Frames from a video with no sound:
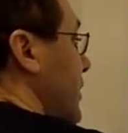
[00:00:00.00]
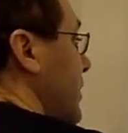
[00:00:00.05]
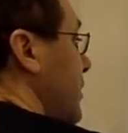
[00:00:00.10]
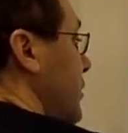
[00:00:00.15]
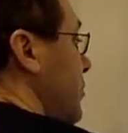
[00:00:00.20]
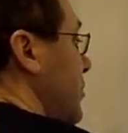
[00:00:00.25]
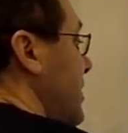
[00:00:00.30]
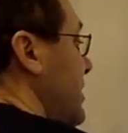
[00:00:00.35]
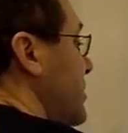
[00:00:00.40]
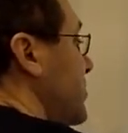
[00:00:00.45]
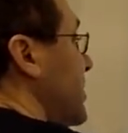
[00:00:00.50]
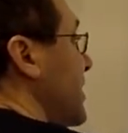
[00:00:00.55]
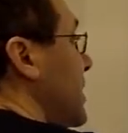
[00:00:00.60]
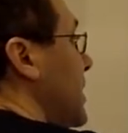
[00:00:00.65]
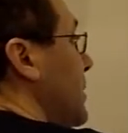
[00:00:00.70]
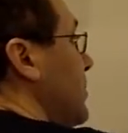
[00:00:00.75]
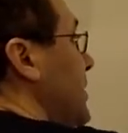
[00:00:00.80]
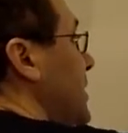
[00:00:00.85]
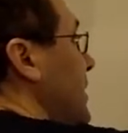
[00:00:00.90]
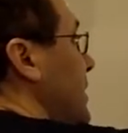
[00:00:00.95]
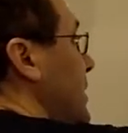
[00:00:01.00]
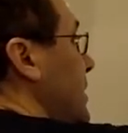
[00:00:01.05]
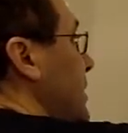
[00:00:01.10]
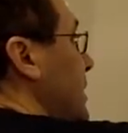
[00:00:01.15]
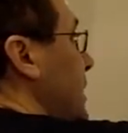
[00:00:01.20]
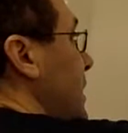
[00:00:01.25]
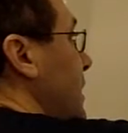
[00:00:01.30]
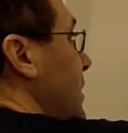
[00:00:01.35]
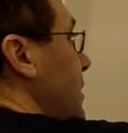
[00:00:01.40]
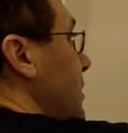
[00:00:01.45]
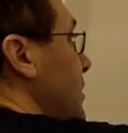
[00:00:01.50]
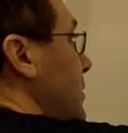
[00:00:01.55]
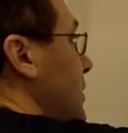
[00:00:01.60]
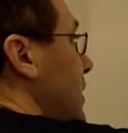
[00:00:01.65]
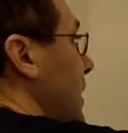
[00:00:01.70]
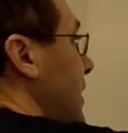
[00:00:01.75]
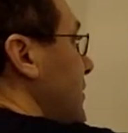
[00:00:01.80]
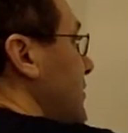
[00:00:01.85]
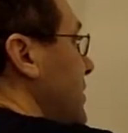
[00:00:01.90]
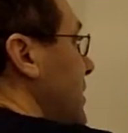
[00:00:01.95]
You must be coming at an angle. You
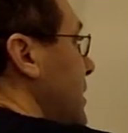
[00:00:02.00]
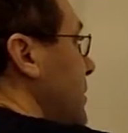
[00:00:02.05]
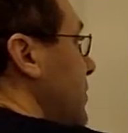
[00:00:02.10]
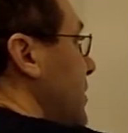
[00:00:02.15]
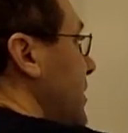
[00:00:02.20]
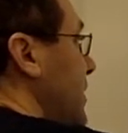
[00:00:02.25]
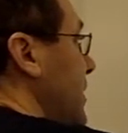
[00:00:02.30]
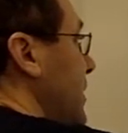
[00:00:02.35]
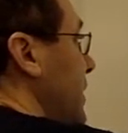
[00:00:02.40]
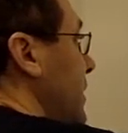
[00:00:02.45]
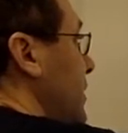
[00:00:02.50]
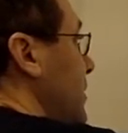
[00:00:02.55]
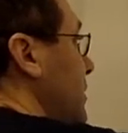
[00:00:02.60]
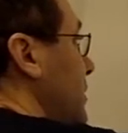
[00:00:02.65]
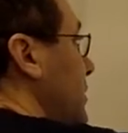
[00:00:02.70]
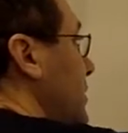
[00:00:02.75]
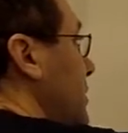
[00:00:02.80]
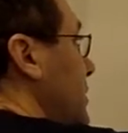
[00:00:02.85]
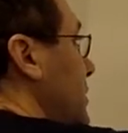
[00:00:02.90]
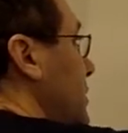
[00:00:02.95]
have to come at an angle,